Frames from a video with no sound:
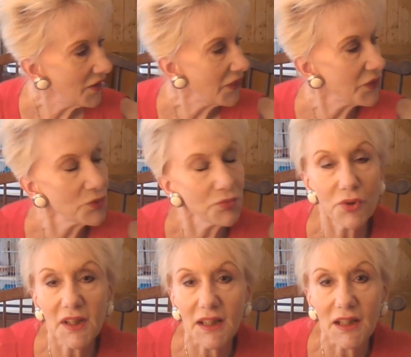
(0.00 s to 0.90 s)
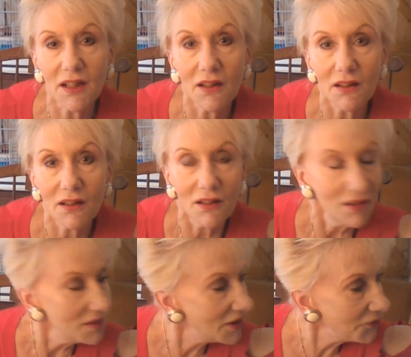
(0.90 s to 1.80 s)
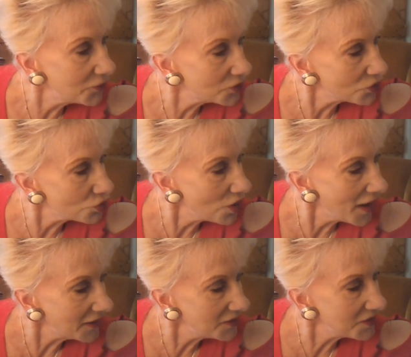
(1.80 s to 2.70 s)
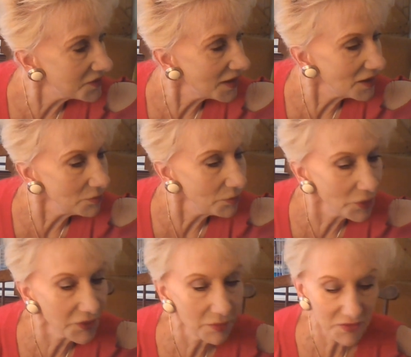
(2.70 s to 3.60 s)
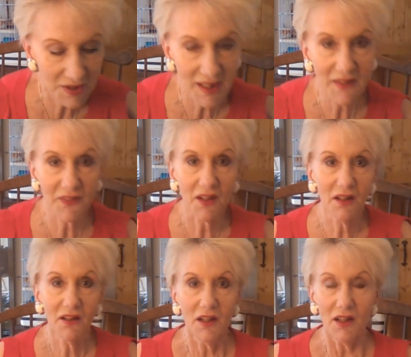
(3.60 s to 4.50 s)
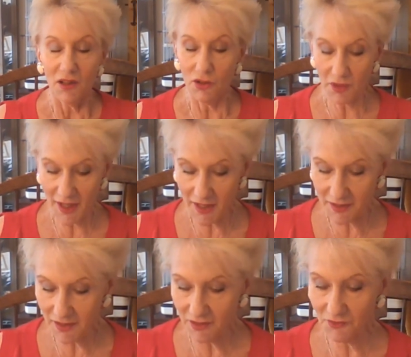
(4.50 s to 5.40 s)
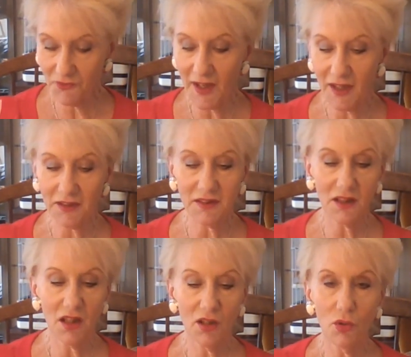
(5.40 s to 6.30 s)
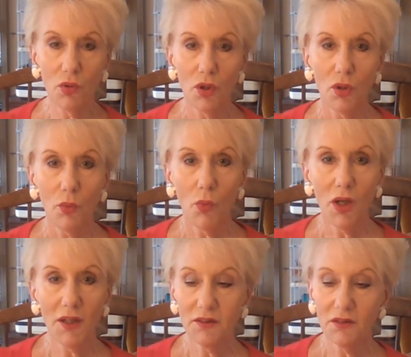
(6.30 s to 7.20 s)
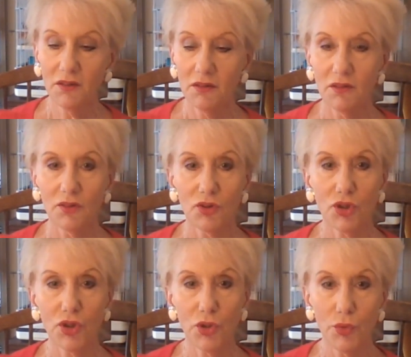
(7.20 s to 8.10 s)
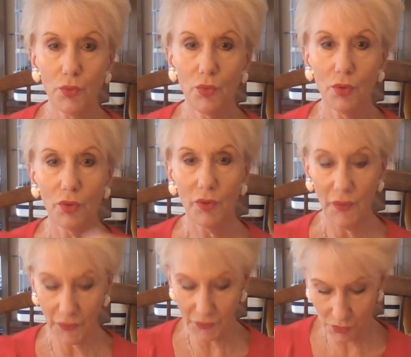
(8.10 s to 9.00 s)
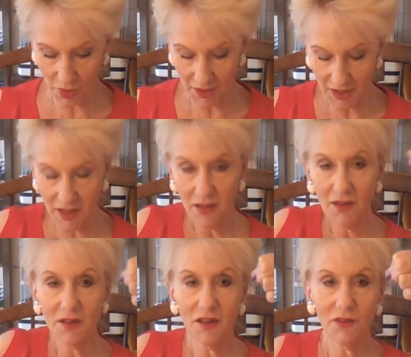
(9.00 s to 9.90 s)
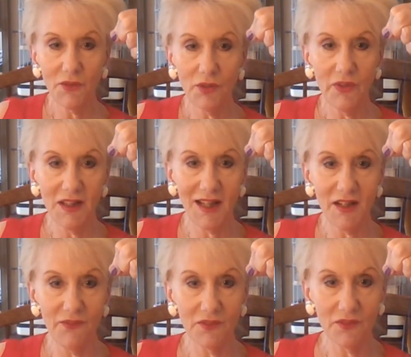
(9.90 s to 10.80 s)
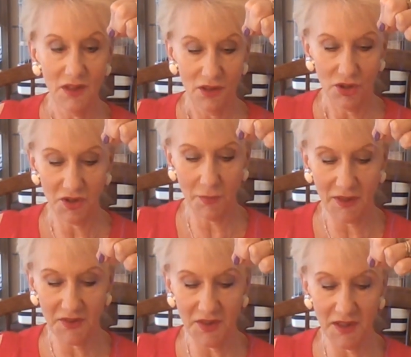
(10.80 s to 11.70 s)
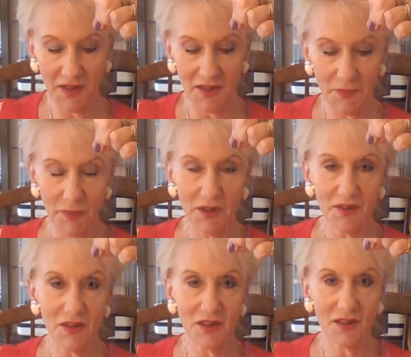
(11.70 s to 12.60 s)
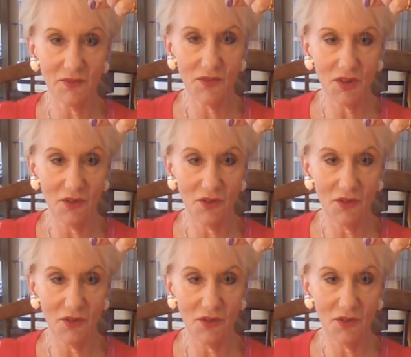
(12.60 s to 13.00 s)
3 different strands and put them together, you can in fact go 1, 2, 3. I don't know if you can even just about see this because it's so